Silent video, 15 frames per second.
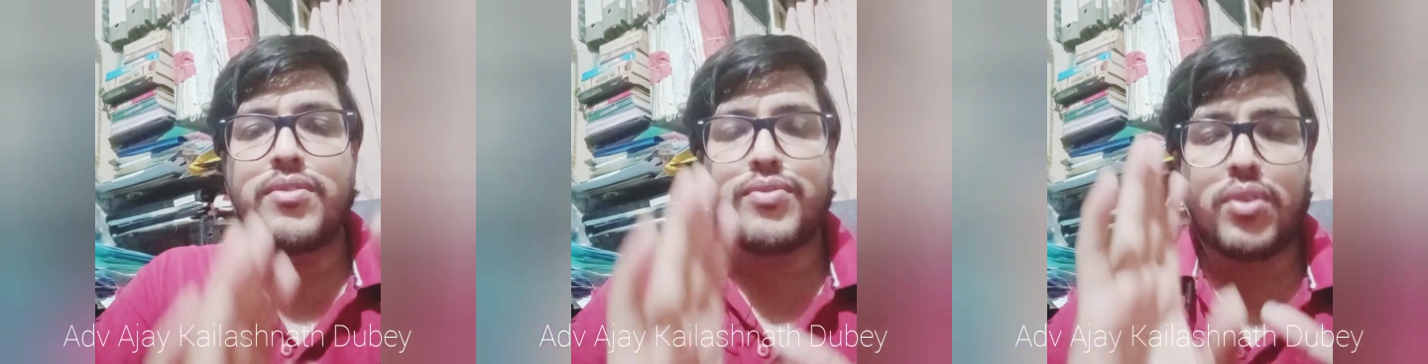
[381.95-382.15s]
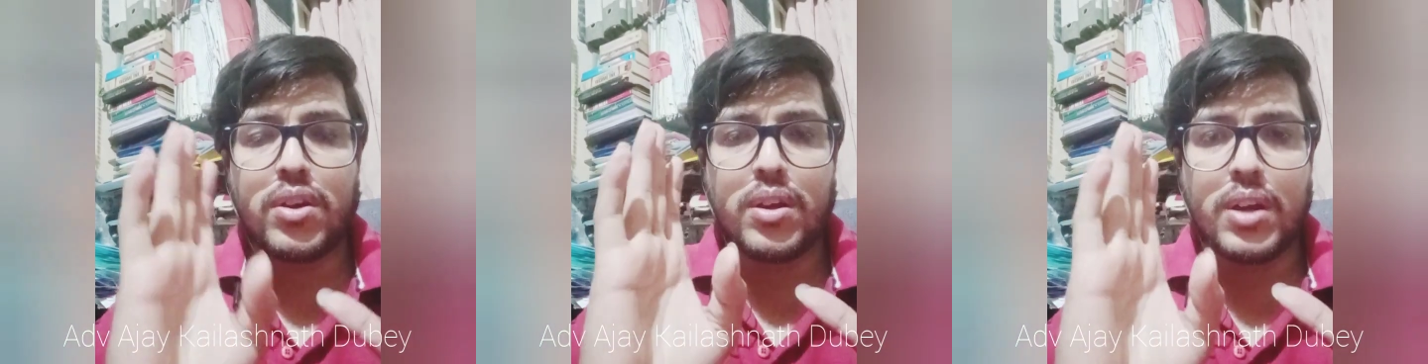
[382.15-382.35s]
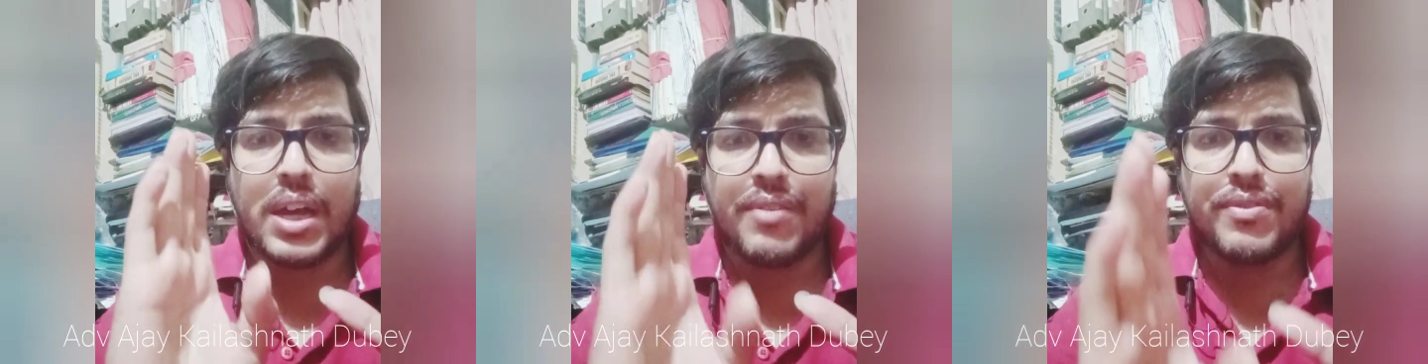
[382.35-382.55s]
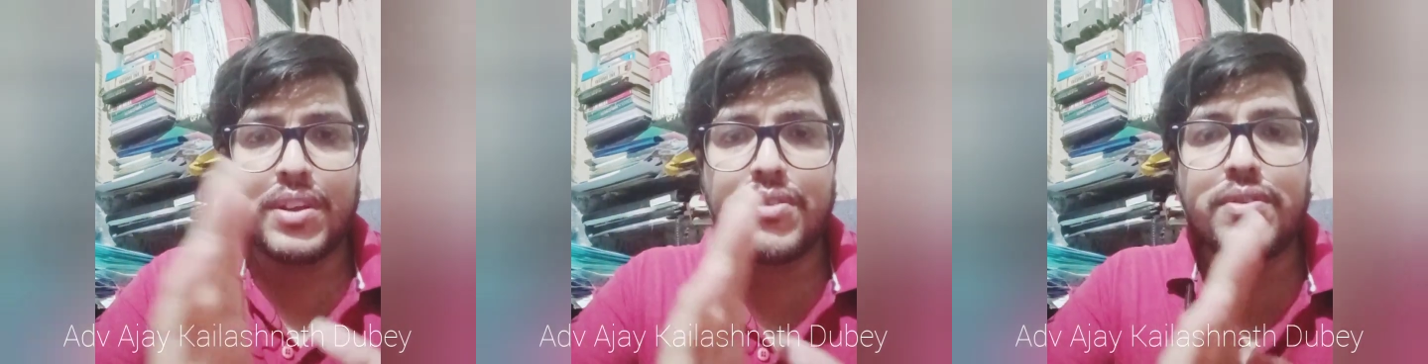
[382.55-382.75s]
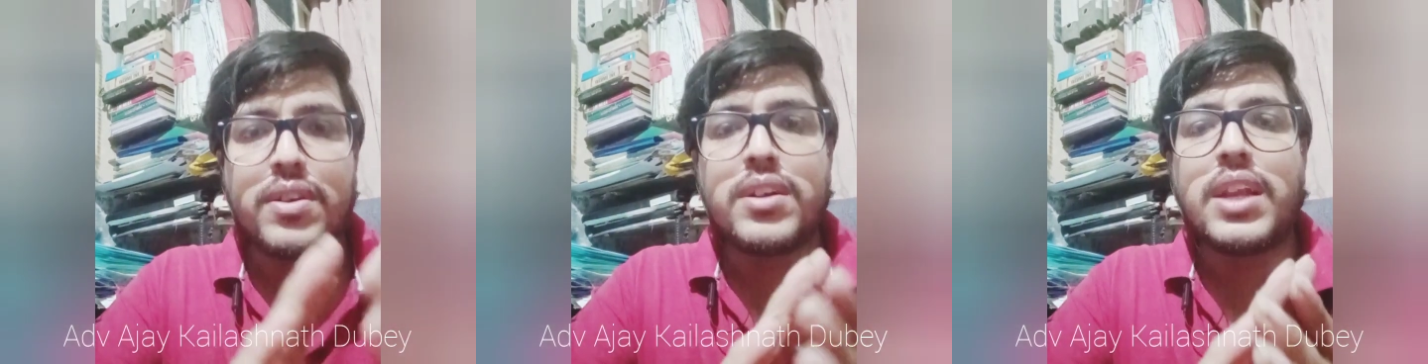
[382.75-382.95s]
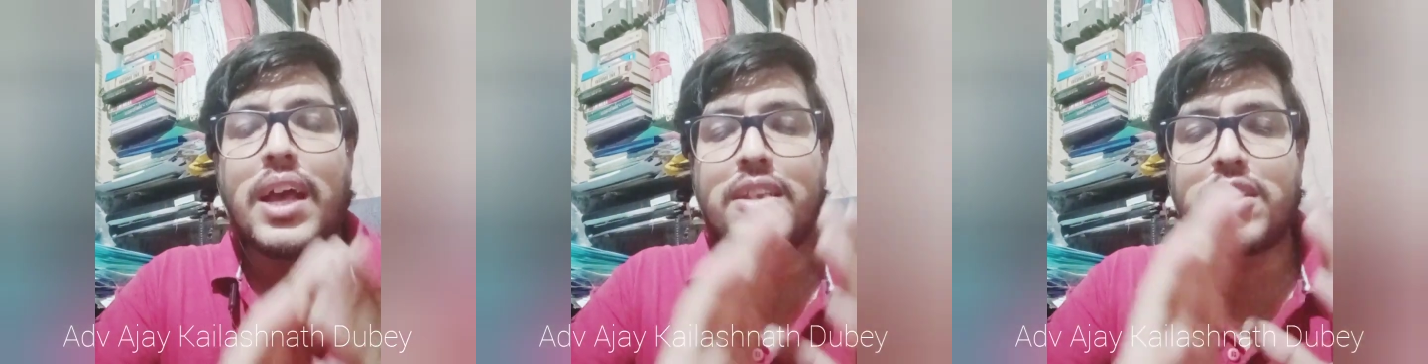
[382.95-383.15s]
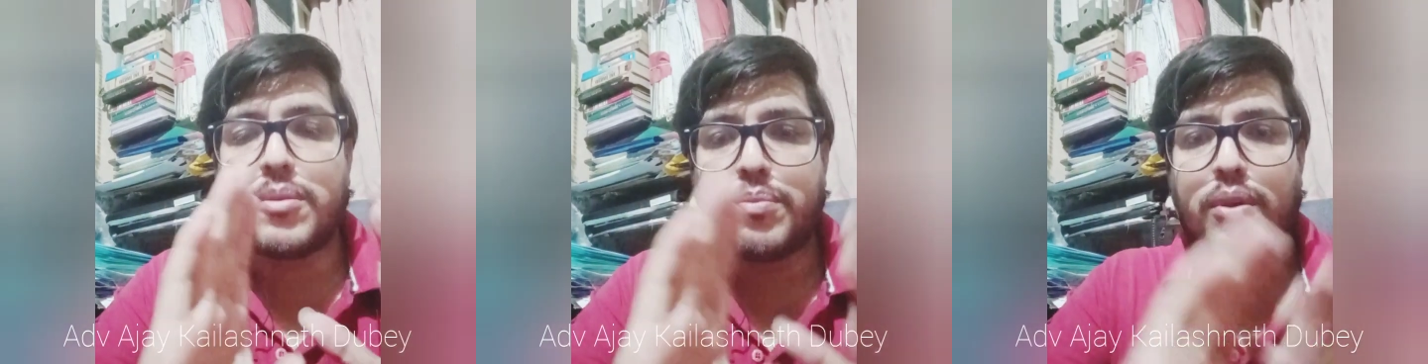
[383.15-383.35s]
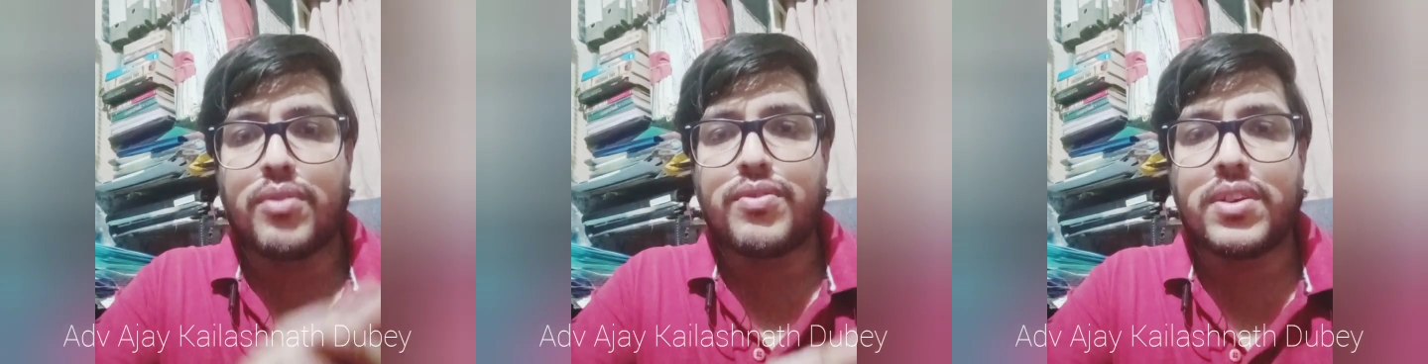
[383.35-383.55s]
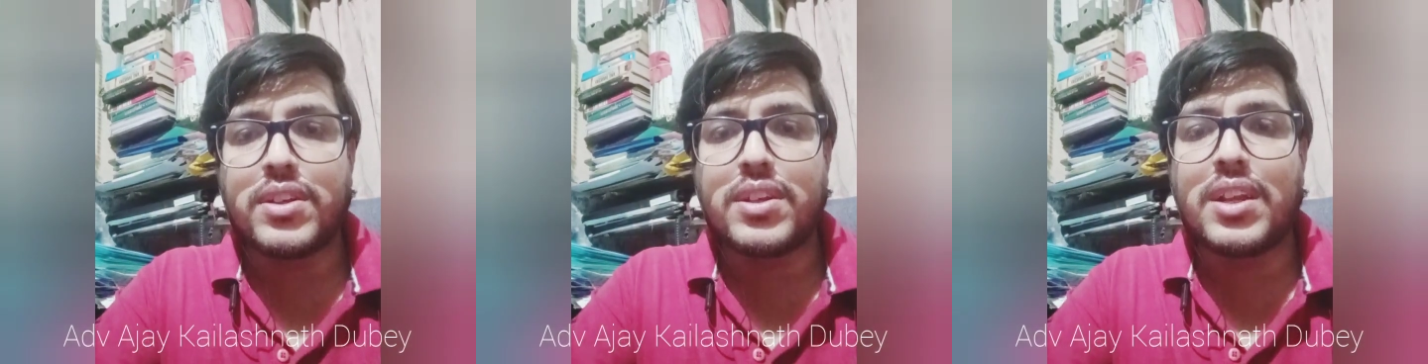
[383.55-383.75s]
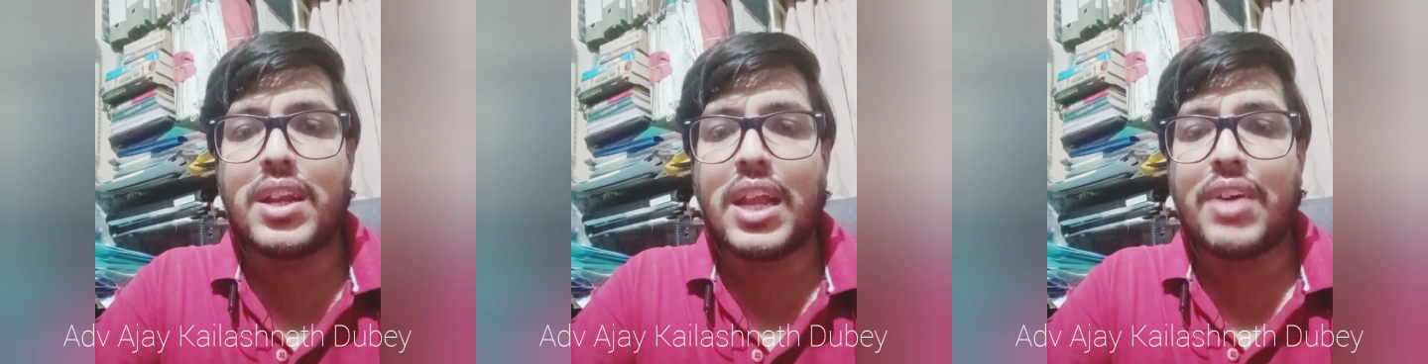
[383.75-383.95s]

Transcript: for everyone as a professional,